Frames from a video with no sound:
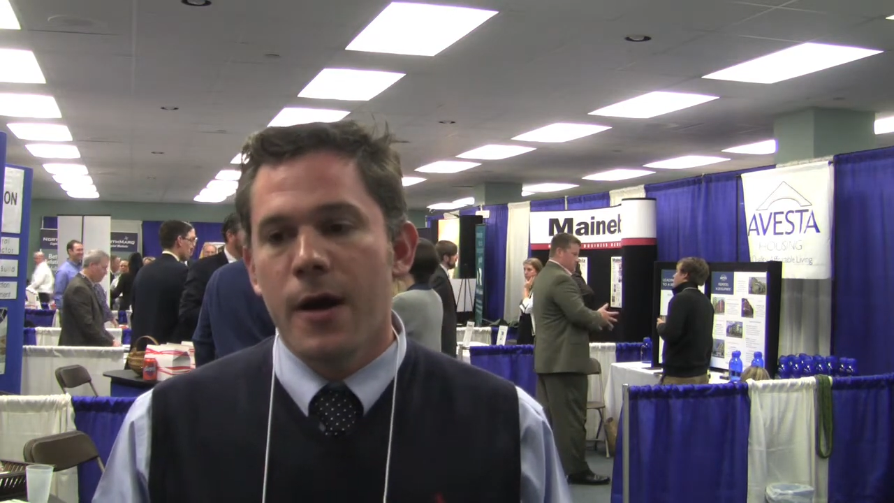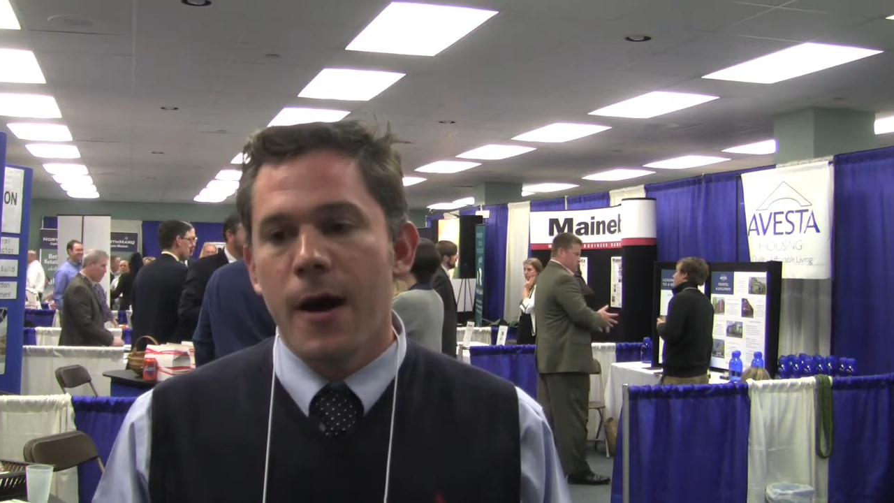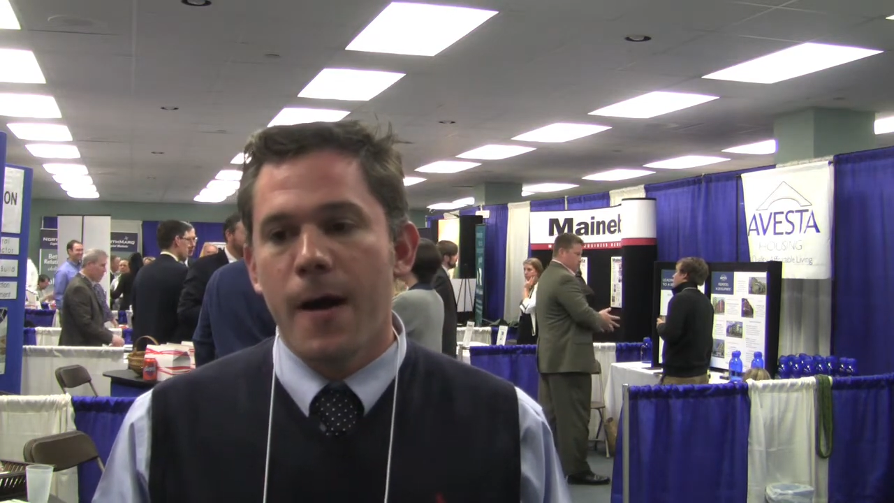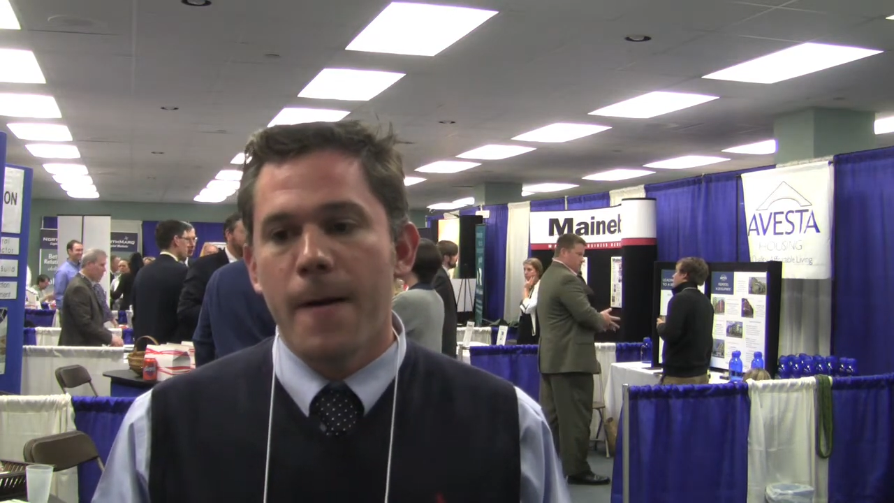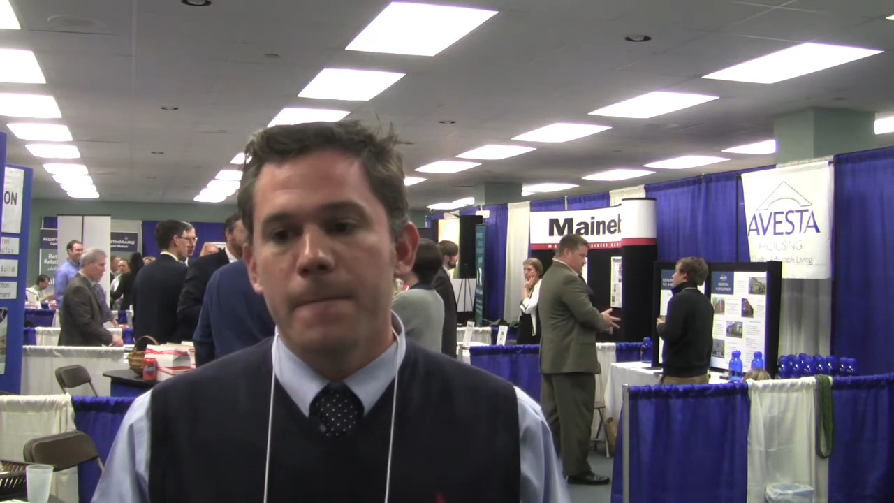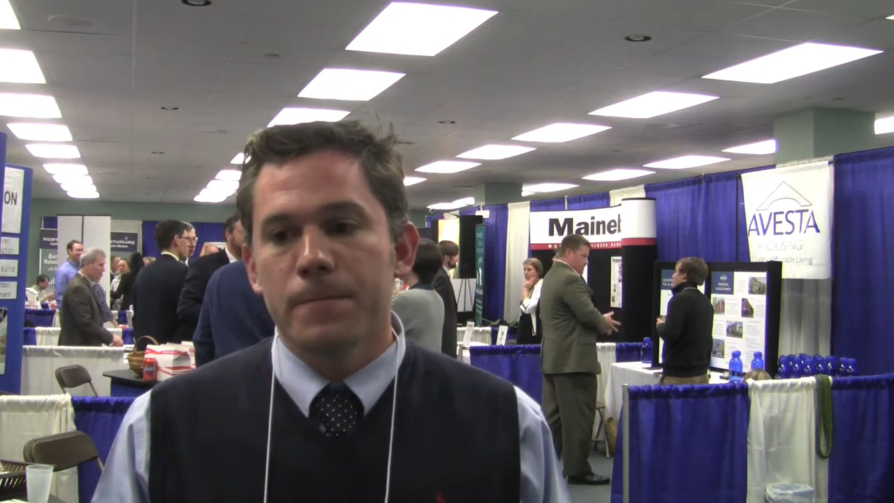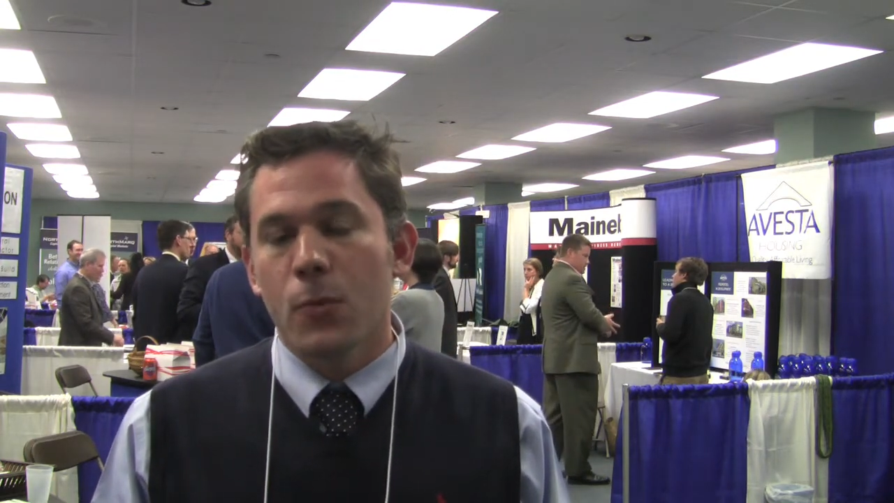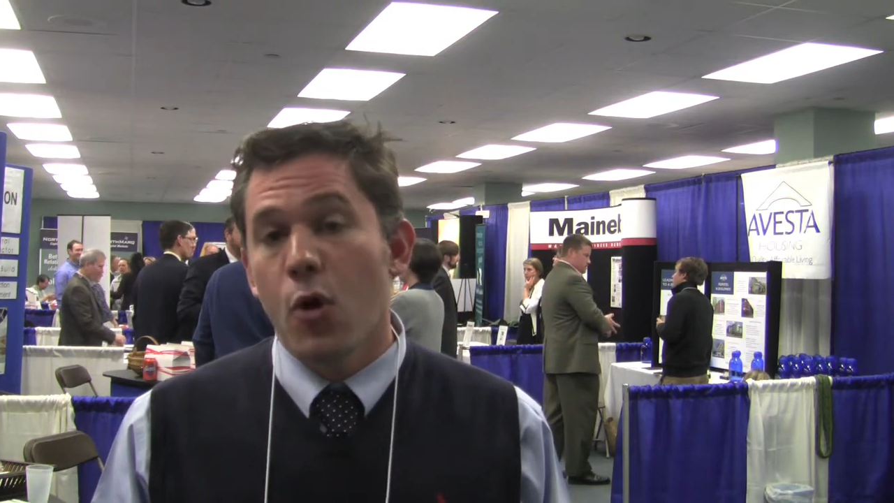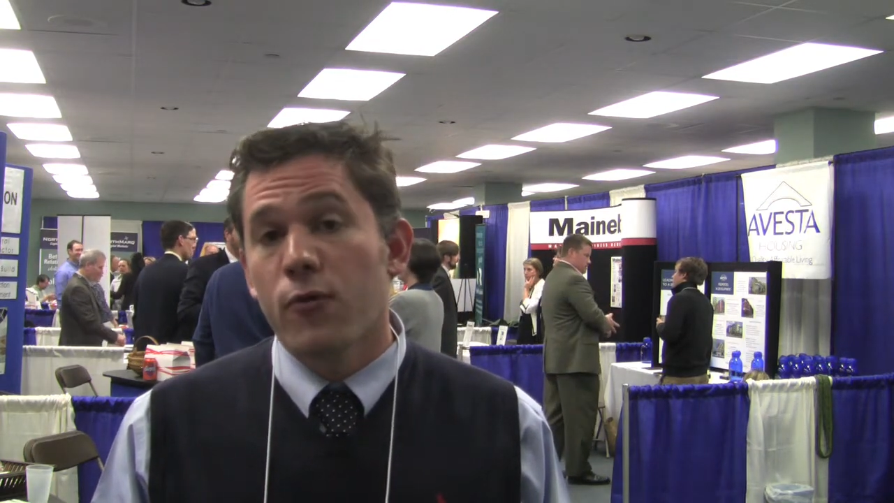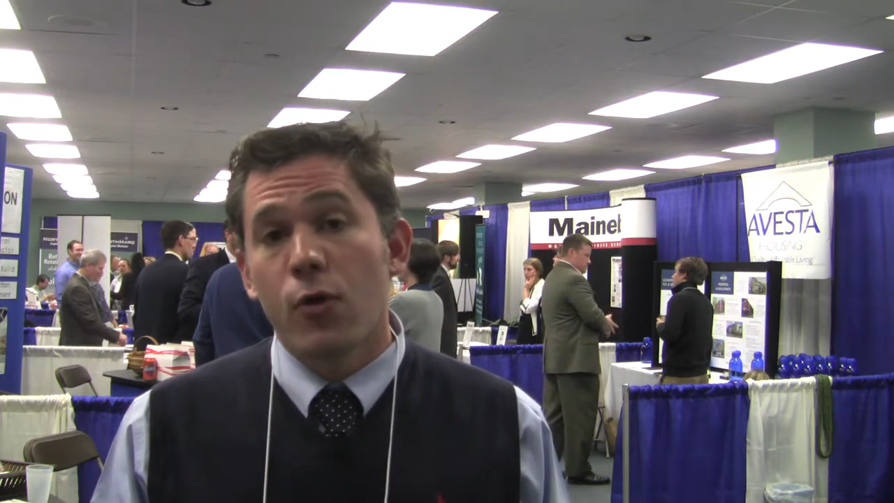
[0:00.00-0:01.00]
um,
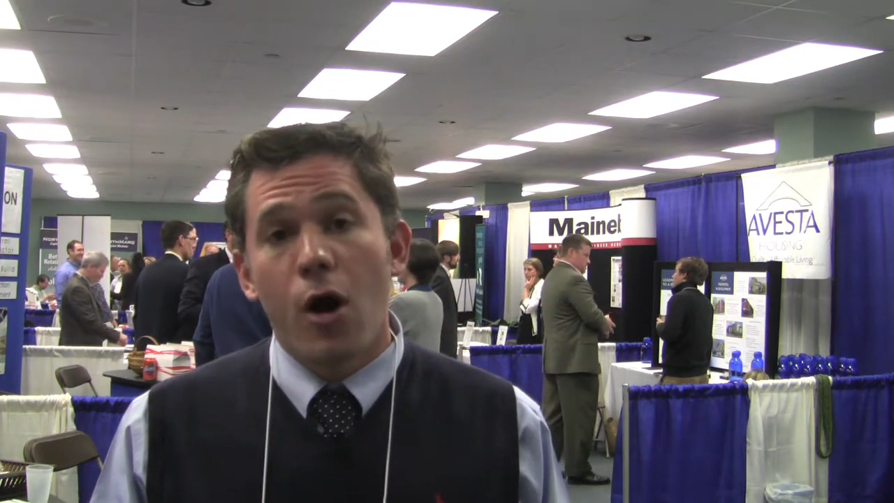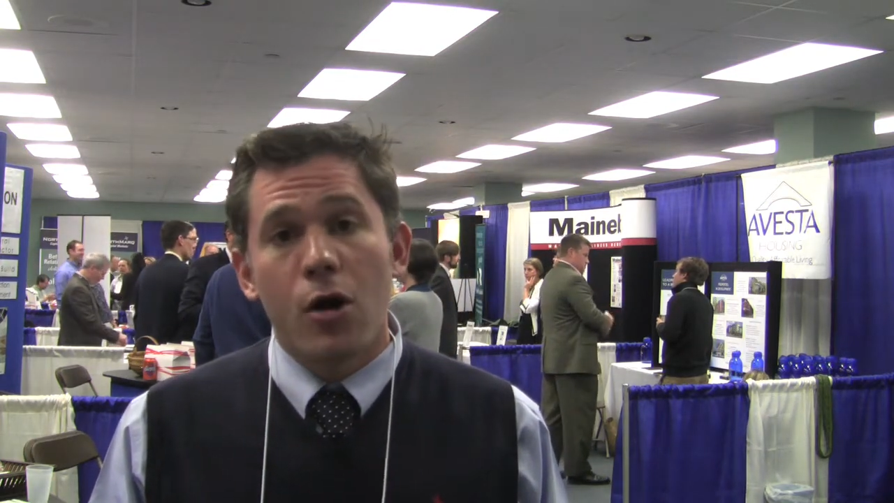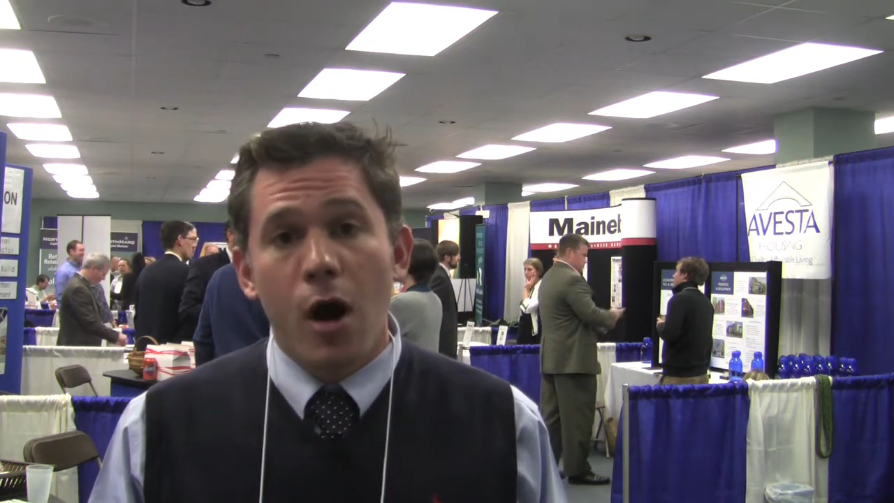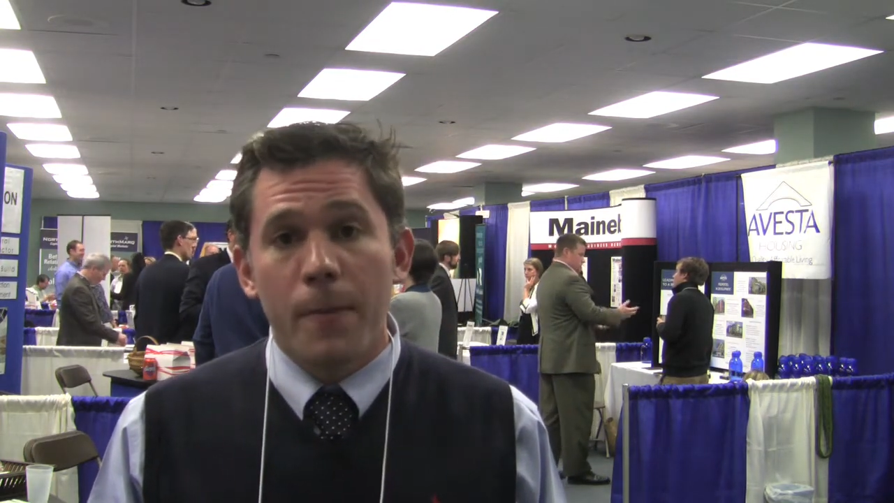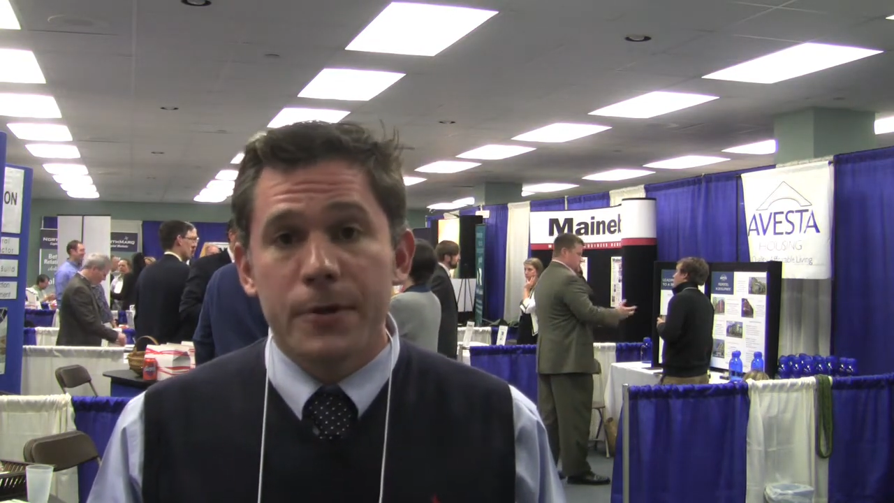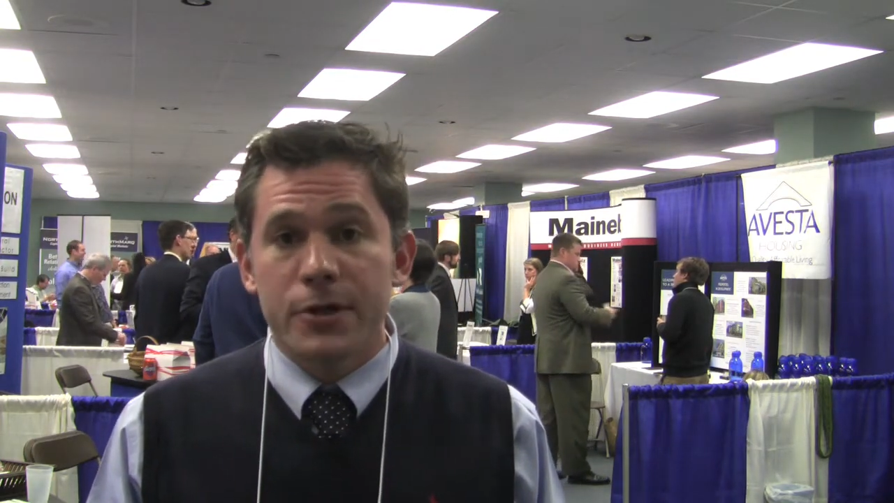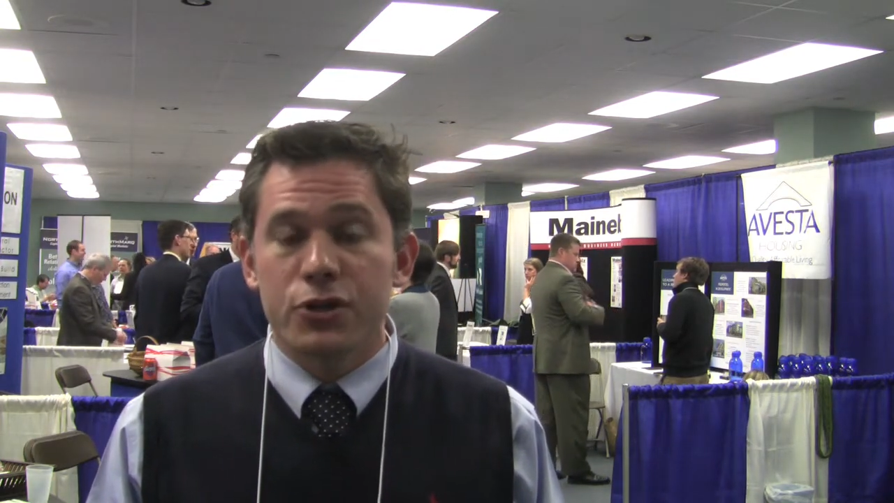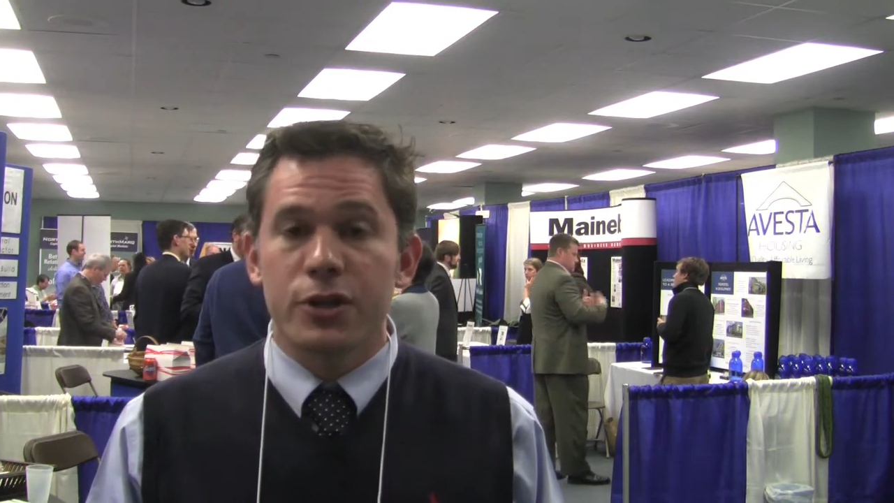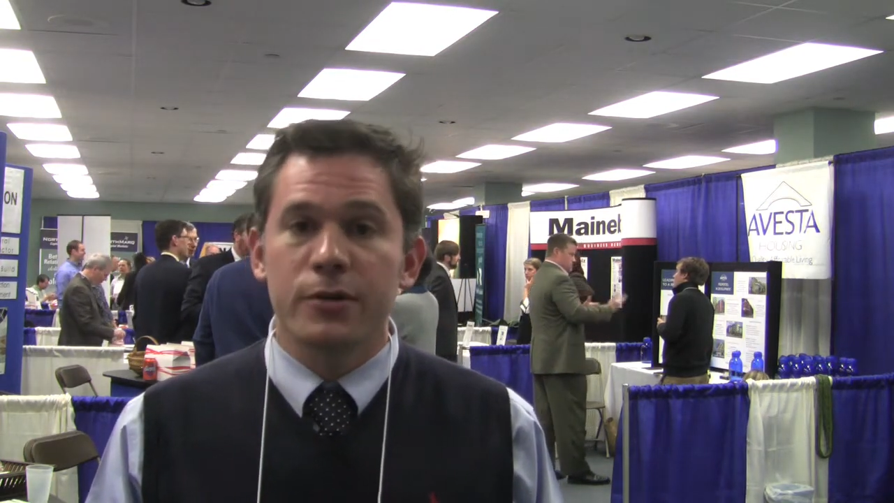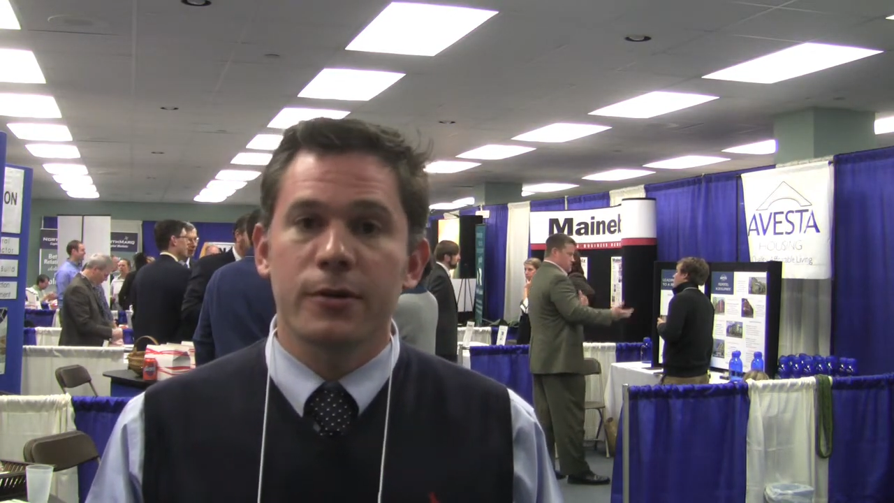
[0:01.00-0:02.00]
overall
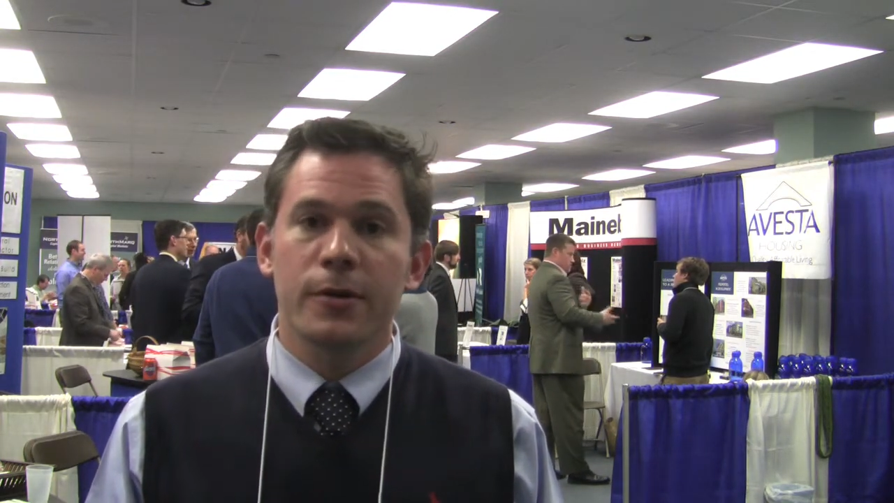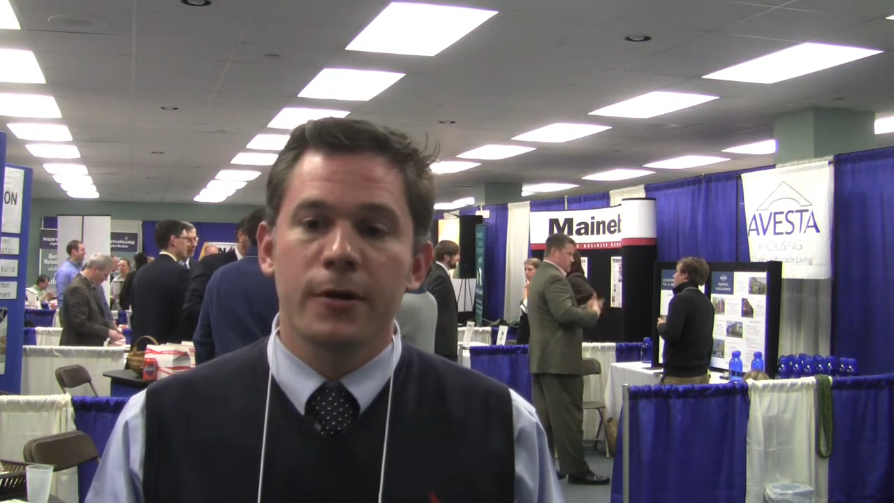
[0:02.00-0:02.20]
competition.